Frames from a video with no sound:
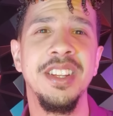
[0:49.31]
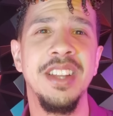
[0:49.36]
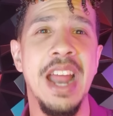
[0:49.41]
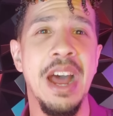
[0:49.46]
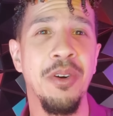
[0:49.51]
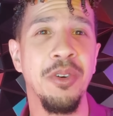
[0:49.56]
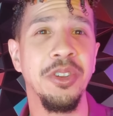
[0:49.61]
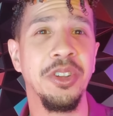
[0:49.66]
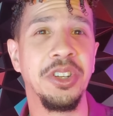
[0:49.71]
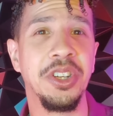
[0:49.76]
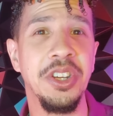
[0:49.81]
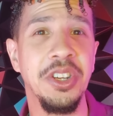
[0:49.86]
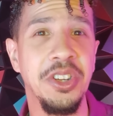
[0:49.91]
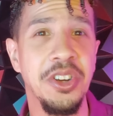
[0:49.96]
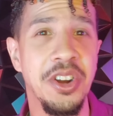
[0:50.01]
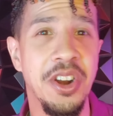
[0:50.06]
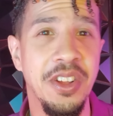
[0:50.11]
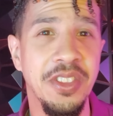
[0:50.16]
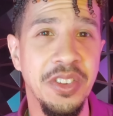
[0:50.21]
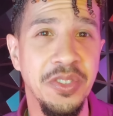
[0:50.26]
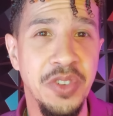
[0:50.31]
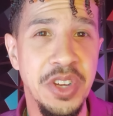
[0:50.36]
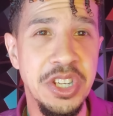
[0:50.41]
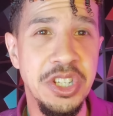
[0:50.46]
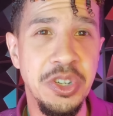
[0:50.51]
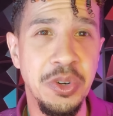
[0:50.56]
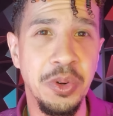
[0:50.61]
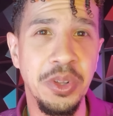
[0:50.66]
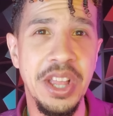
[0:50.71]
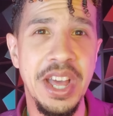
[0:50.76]
Now we're looking good on the
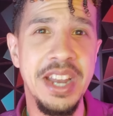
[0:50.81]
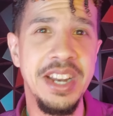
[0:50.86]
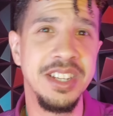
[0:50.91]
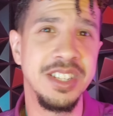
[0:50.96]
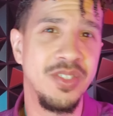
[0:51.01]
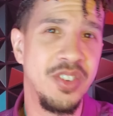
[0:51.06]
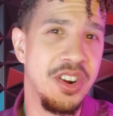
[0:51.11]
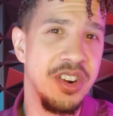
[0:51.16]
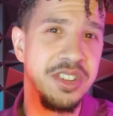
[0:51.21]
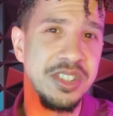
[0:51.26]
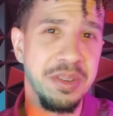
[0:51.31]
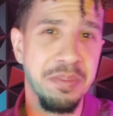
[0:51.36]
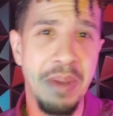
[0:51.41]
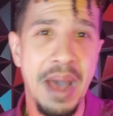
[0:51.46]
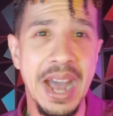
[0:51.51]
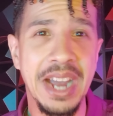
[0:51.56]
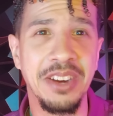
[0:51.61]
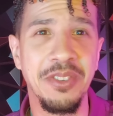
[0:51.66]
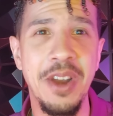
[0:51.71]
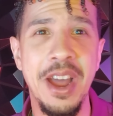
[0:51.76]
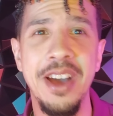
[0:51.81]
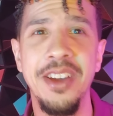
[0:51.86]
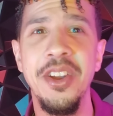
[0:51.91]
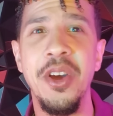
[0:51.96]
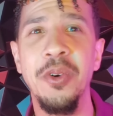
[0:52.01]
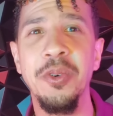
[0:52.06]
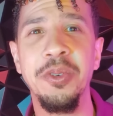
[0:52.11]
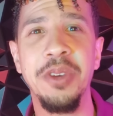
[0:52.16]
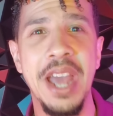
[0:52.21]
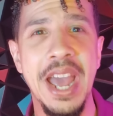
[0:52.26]
visual end as far as the background.
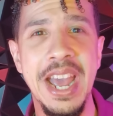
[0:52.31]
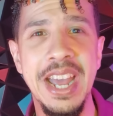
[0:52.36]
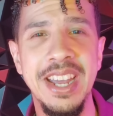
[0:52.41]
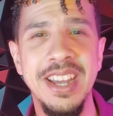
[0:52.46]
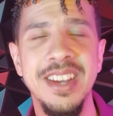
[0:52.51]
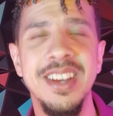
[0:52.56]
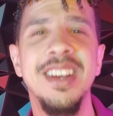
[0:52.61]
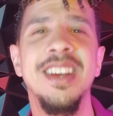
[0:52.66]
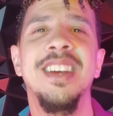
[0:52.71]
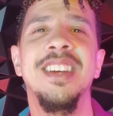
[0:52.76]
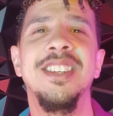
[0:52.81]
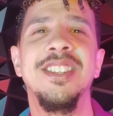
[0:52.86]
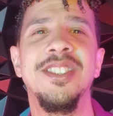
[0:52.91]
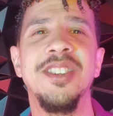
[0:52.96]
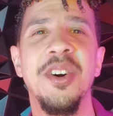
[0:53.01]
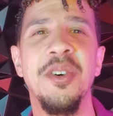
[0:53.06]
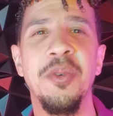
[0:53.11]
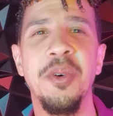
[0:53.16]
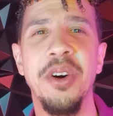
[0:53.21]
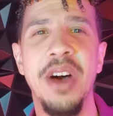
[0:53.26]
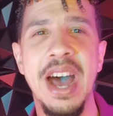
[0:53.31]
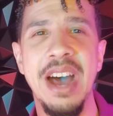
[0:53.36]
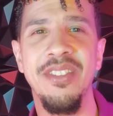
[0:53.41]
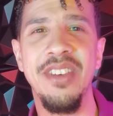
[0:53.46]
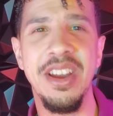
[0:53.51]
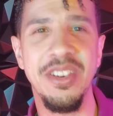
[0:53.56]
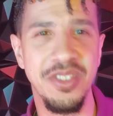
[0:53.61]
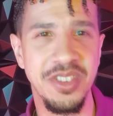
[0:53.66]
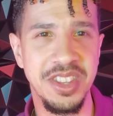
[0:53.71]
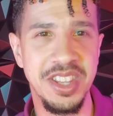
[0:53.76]
Okay, so we'll
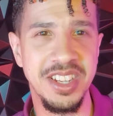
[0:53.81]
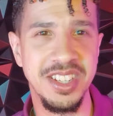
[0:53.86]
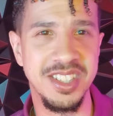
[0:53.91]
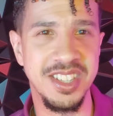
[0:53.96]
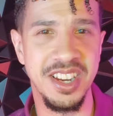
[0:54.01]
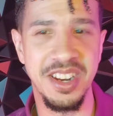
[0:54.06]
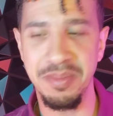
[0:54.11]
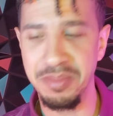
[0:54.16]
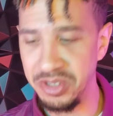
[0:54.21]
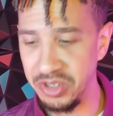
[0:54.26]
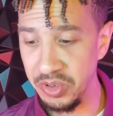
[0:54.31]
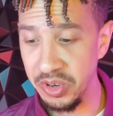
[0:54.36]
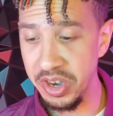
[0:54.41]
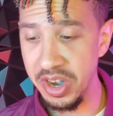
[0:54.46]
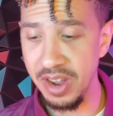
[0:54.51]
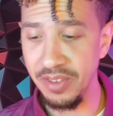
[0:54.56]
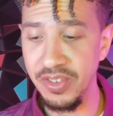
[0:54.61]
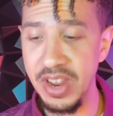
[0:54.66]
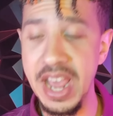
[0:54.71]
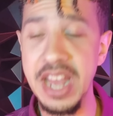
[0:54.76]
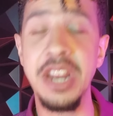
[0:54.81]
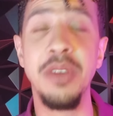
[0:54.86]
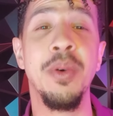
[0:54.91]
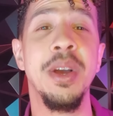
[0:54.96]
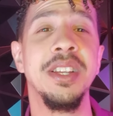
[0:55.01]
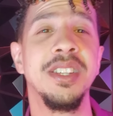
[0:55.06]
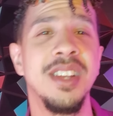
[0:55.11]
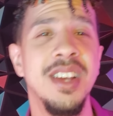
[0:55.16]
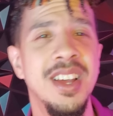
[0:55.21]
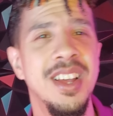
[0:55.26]
have everything set up soon enough. But
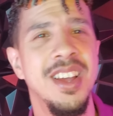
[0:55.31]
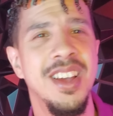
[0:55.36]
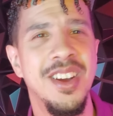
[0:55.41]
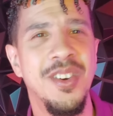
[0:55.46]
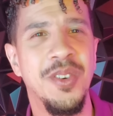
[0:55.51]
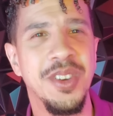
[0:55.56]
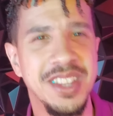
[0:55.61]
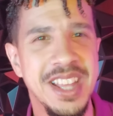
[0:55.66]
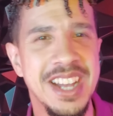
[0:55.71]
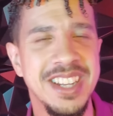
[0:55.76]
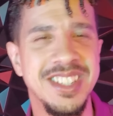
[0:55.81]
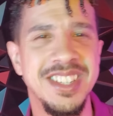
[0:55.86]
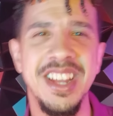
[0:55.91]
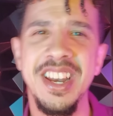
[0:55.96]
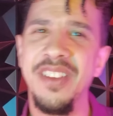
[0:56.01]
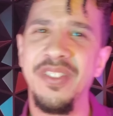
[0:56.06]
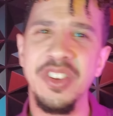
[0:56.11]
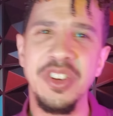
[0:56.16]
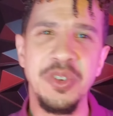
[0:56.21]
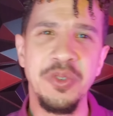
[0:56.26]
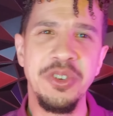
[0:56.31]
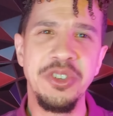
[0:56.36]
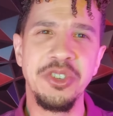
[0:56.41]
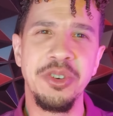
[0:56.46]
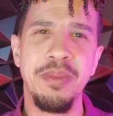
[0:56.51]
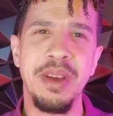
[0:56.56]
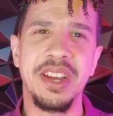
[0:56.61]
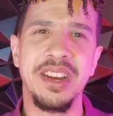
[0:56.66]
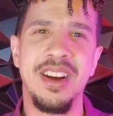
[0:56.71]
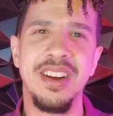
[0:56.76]
anyways, with that said, if you do
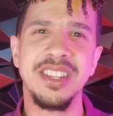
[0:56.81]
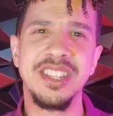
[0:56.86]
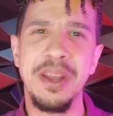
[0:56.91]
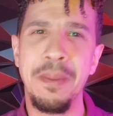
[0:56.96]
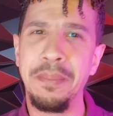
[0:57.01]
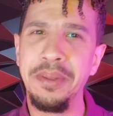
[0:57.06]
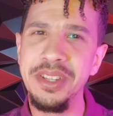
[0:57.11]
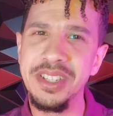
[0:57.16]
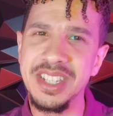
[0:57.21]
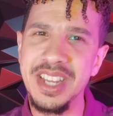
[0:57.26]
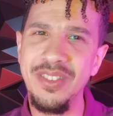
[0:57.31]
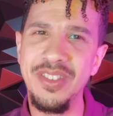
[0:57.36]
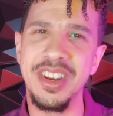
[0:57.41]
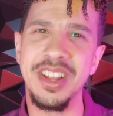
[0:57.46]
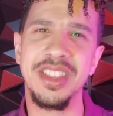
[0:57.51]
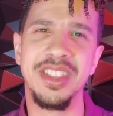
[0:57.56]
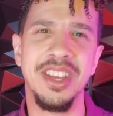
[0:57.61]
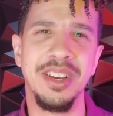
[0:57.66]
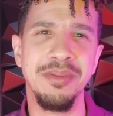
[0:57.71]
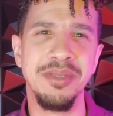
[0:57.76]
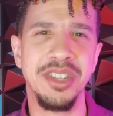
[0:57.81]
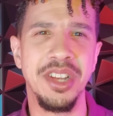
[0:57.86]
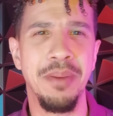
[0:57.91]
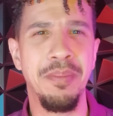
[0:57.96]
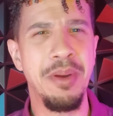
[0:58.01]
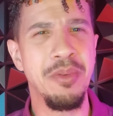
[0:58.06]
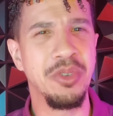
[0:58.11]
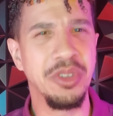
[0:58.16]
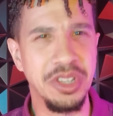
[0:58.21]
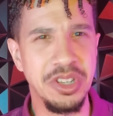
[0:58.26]
enjoy my content, please give it a thumbs
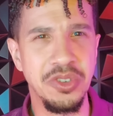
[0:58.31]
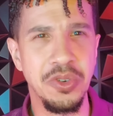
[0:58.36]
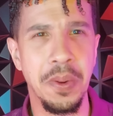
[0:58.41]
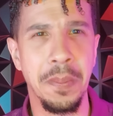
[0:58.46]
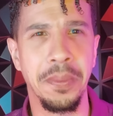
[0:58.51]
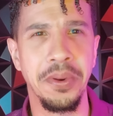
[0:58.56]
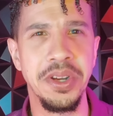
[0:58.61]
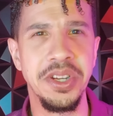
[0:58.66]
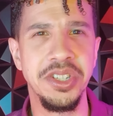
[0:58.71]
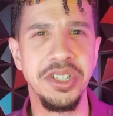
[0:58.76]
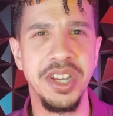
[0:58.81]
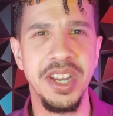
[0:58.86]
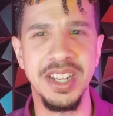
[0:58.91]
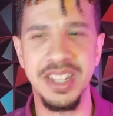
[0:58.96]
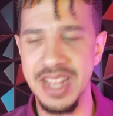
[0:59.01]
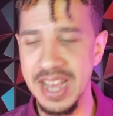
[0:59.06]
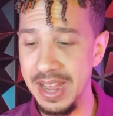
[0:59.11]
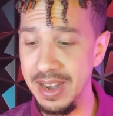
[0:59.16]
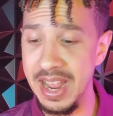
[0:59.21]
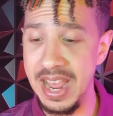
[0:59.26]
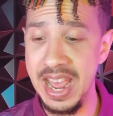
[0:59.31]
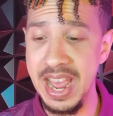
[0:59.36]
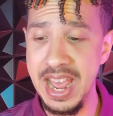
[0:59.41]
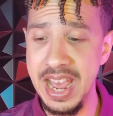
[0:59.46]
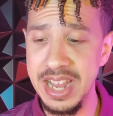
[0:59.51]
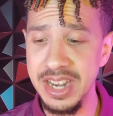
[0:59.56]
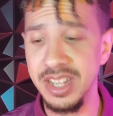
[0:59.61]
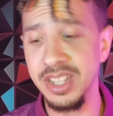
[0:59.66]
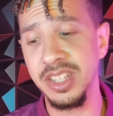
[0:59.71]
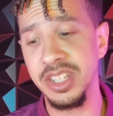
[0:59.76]
up. I really do appreciate that.
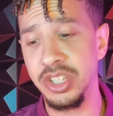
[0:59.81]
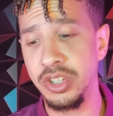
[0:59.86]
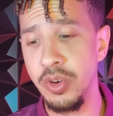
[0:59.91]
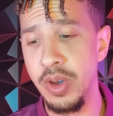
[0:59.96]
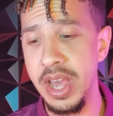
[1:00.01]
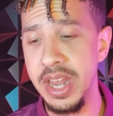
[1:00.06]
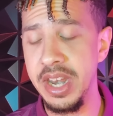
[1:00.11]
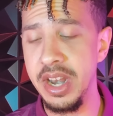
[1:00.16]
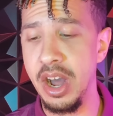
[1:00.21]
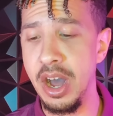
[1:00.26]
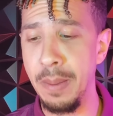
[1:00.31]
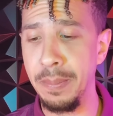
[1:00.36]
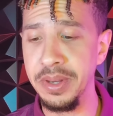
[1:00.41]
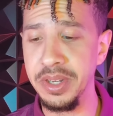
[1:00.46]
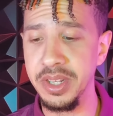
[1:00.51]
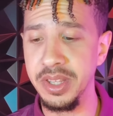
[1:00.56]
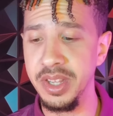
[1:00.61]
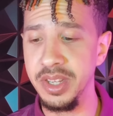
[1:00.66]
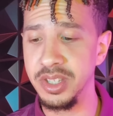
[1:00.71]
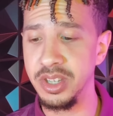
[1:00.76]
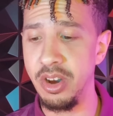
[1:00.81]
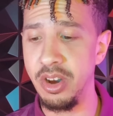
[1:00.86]
And let's go ahead and hop into this.